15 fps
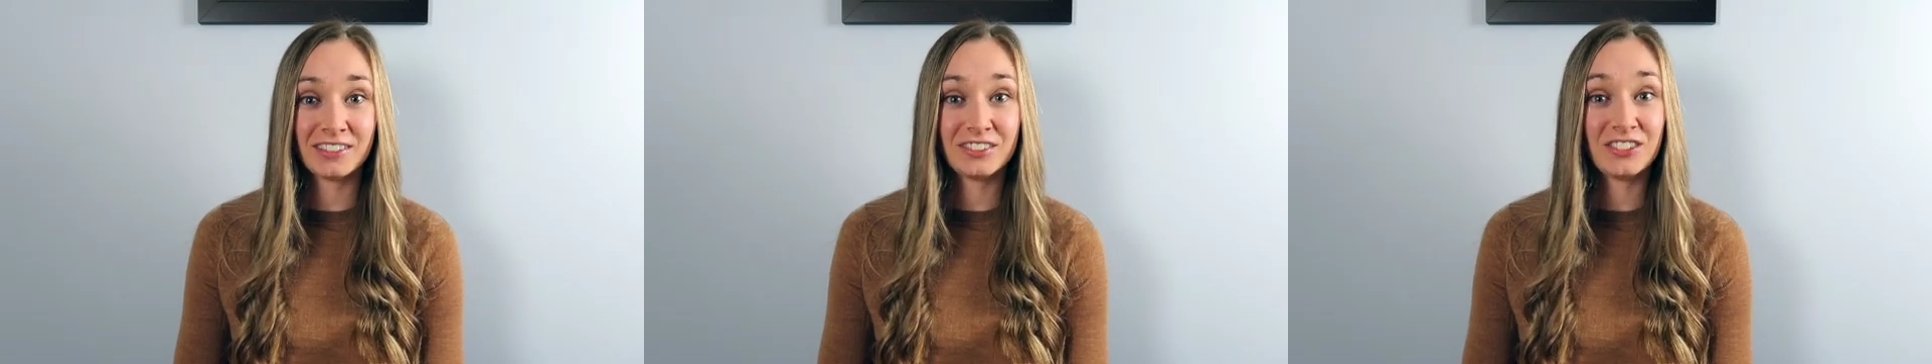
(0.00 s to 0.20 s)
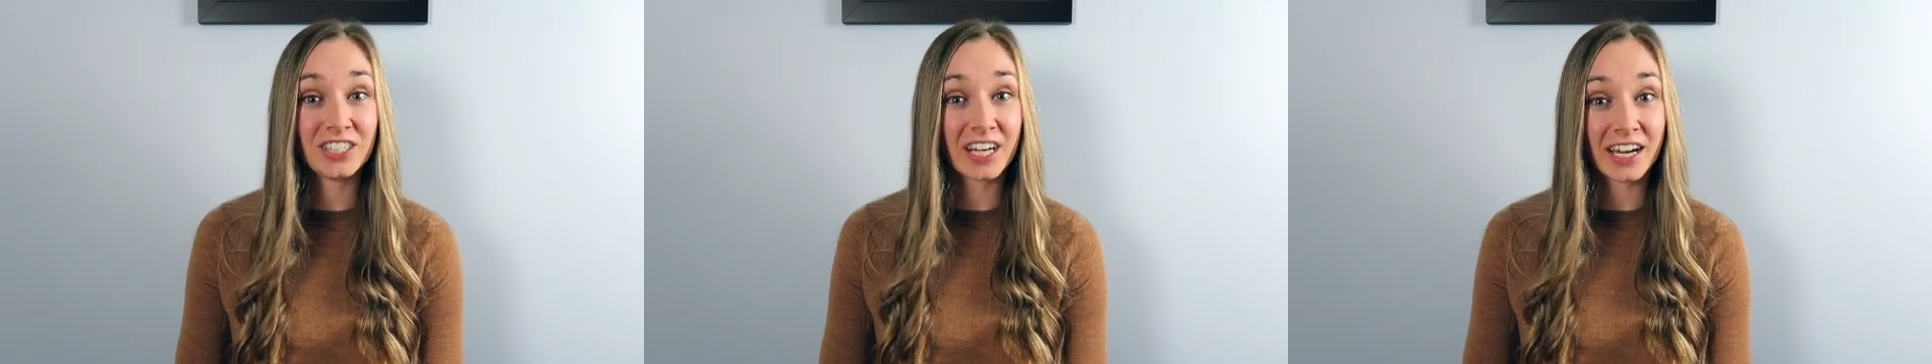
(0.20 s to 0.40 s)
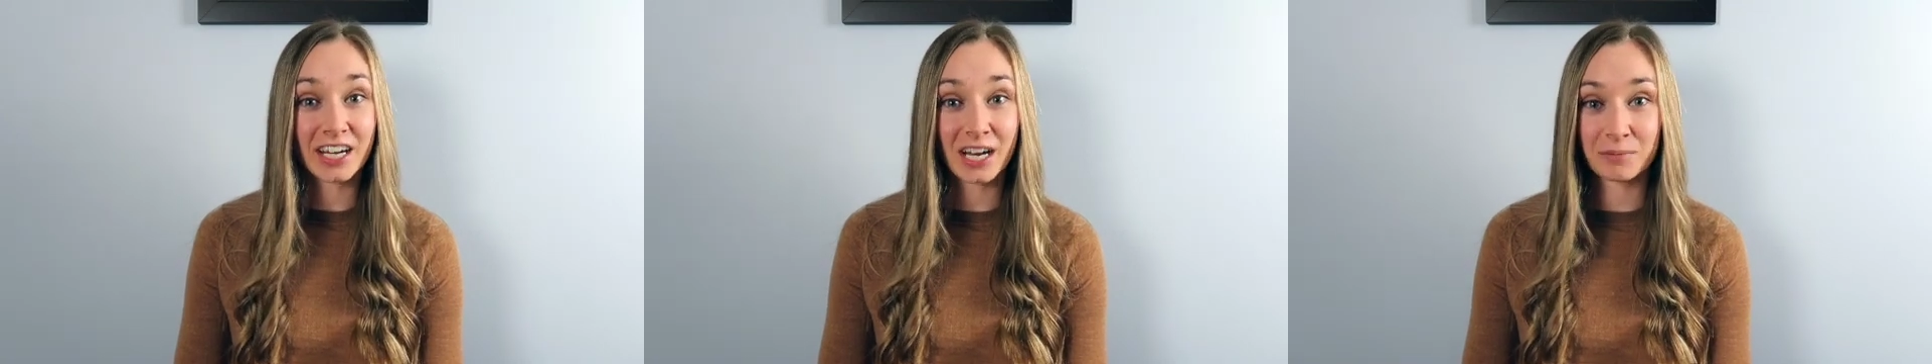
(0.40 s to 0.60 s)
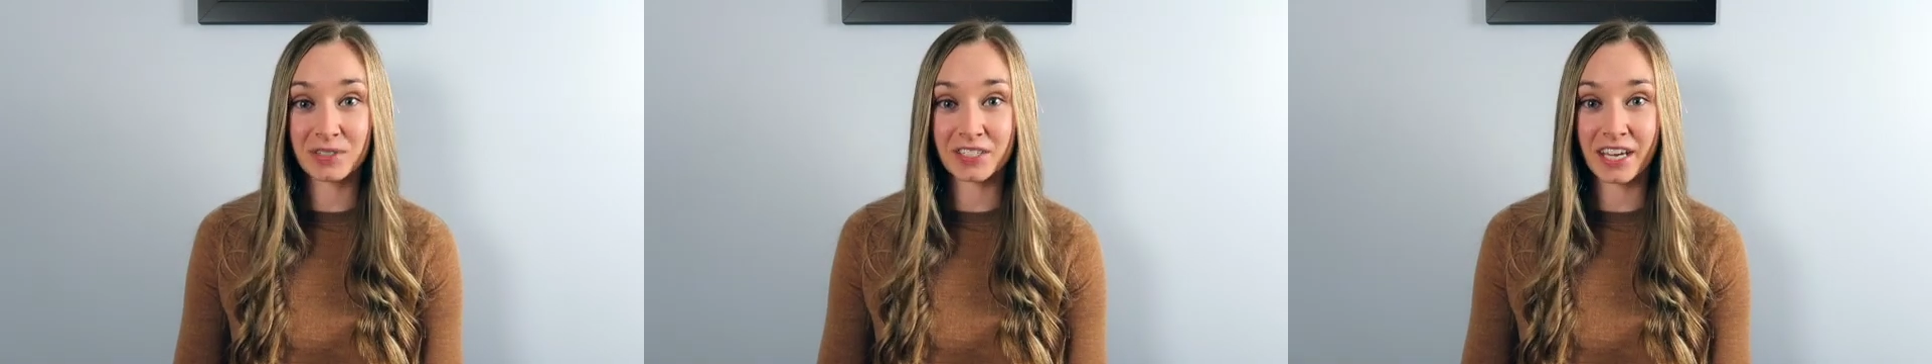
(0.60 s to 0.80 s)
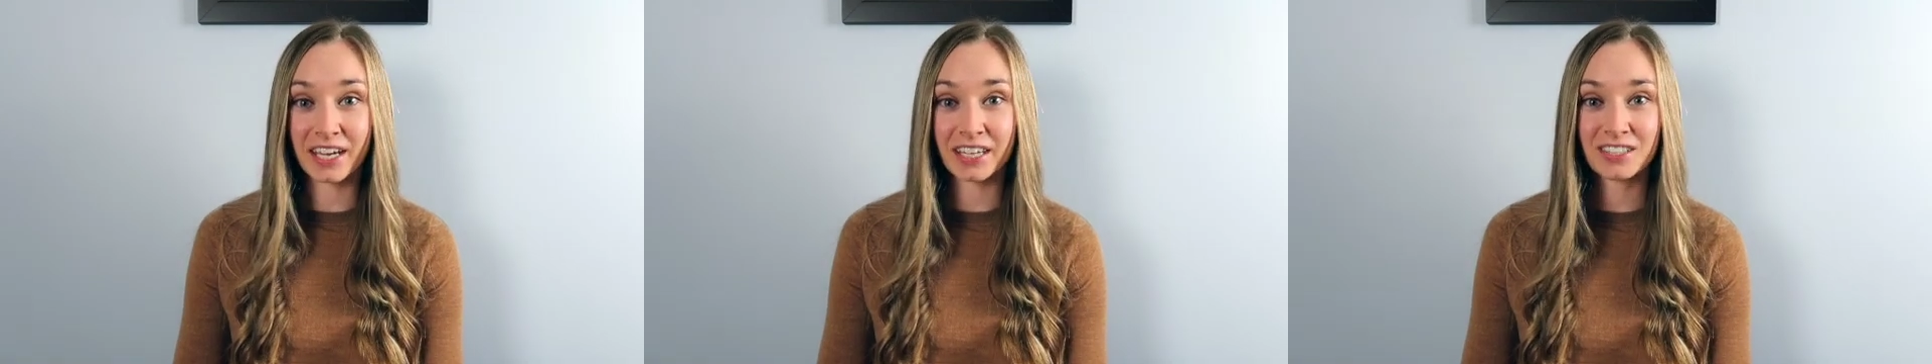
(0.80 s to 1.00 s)
GI
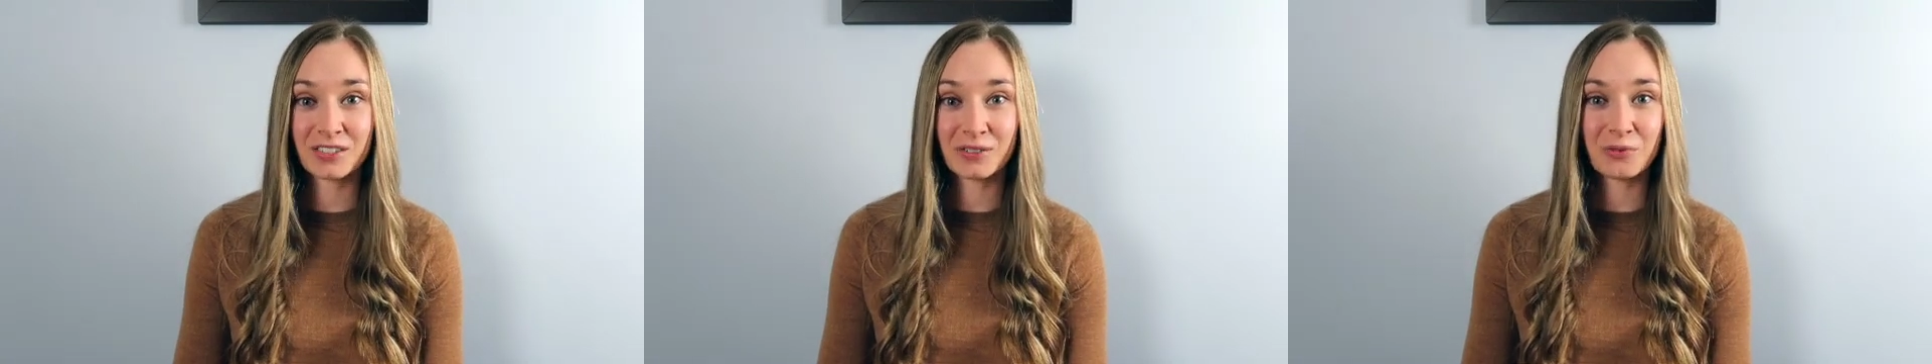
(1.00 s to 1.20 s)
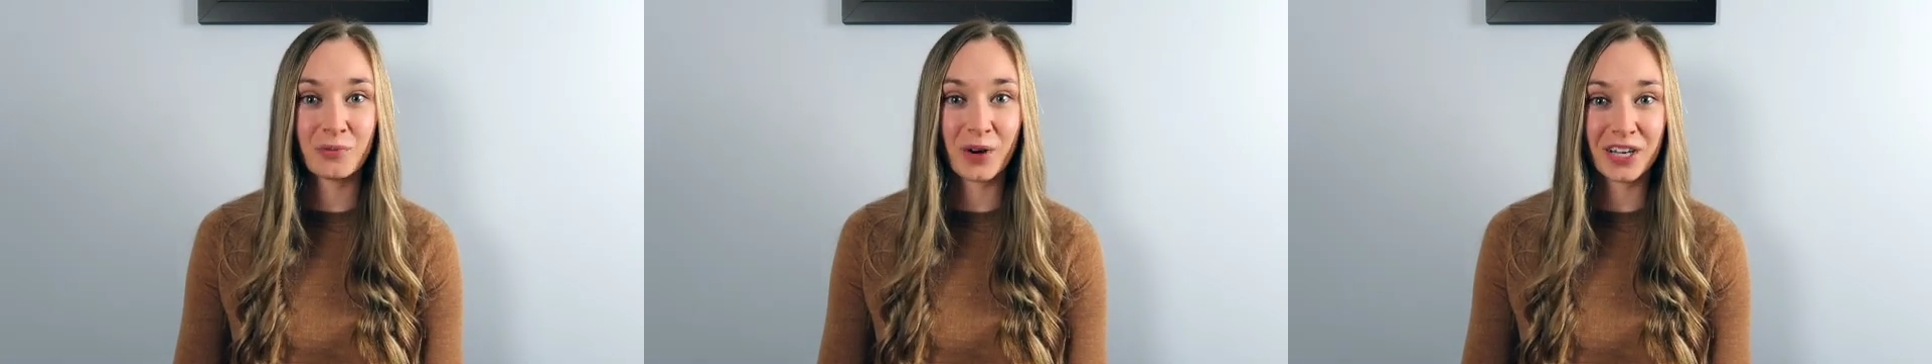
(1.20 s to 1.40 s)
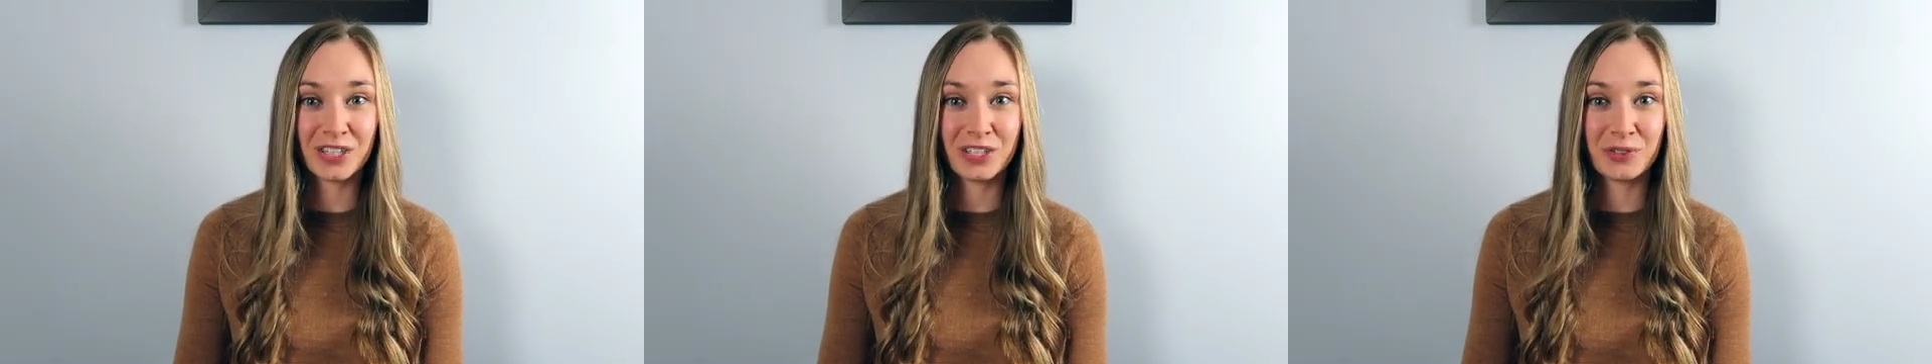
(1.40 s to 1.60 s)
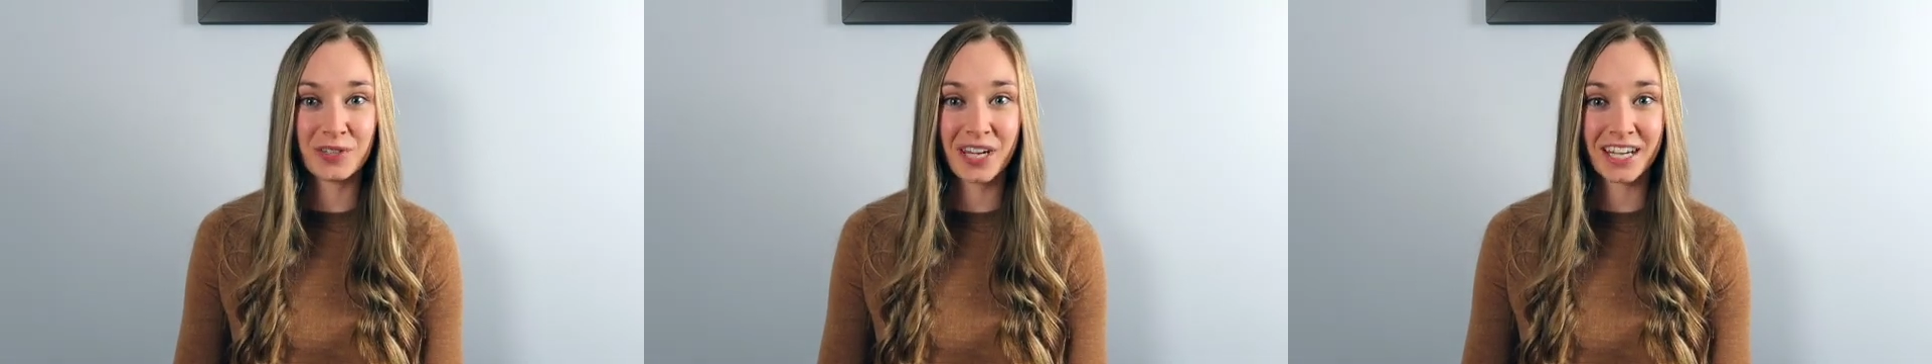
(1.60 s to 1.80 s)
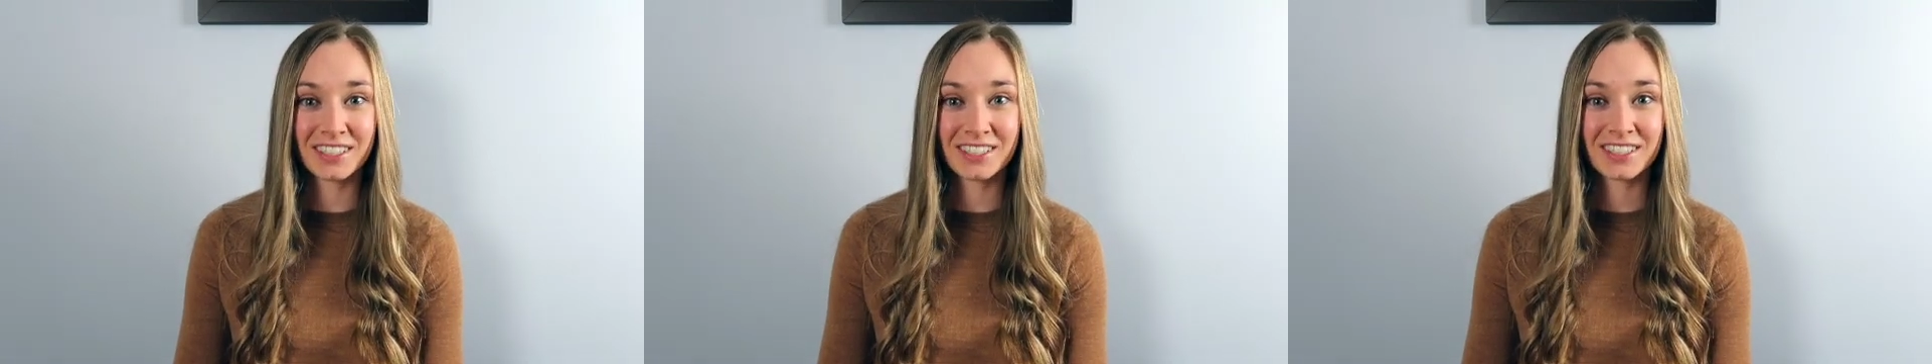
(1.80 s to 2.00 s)
upset when you
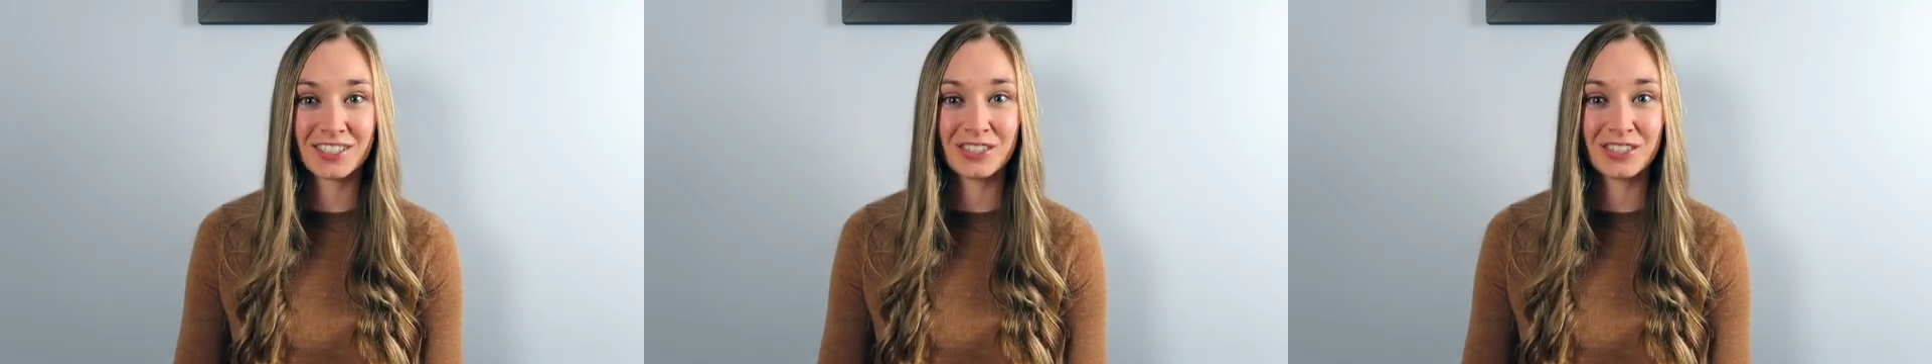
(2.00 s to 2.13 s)
get